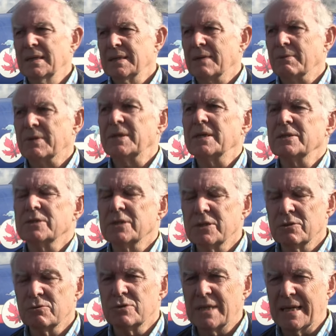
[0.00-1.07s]
there were things that
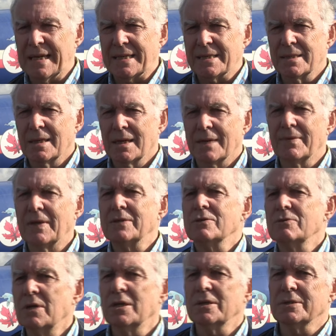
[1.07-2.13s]
you did and then
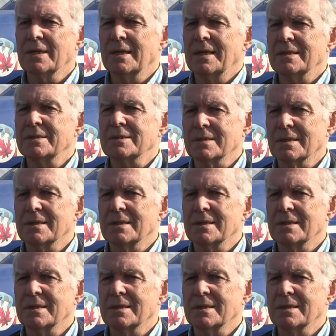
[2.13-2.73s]
you learnt your lesson